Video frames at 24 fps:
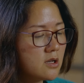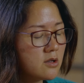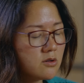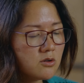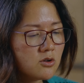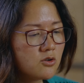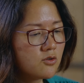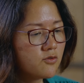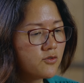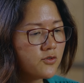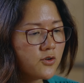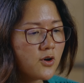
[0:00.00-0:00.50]

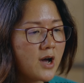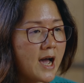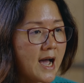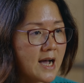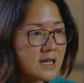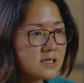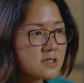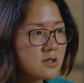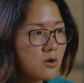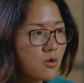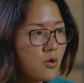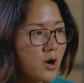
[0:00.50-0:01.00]
If you
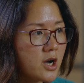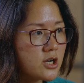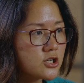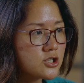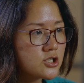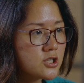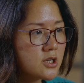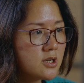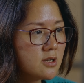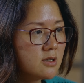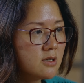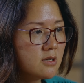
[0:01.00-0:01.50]
ask the
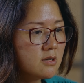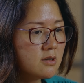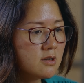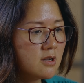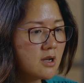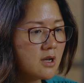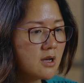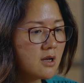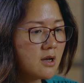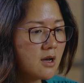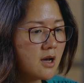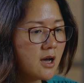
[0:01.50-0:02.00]
question,
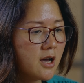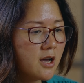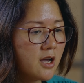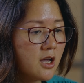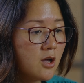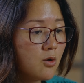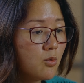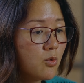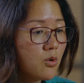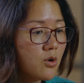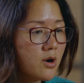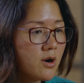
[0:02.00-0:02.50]
uh,
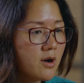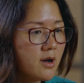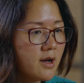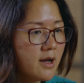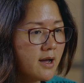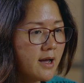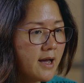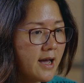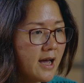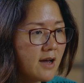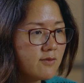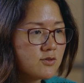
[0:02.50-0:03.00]
it will
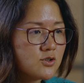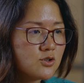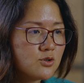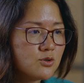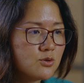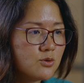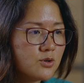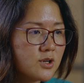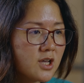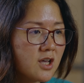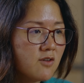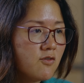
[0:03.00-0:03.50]
have
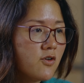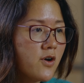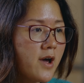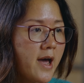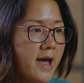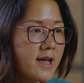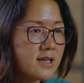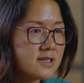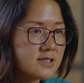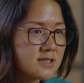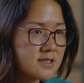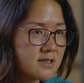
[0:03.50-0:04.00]
to give you an
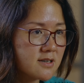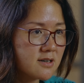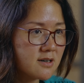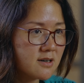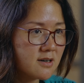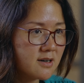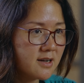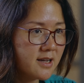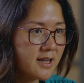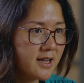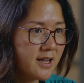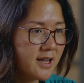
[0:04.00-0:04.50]

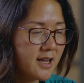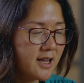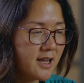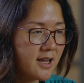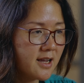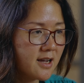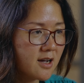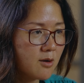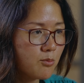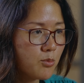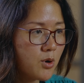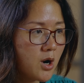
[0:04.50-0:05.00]
answer
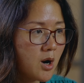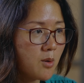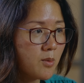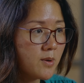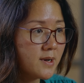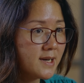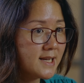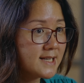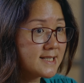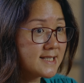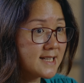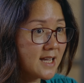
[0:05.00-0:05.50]
in a
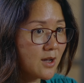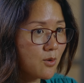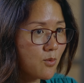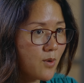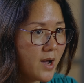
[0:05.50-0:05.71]
probabilistic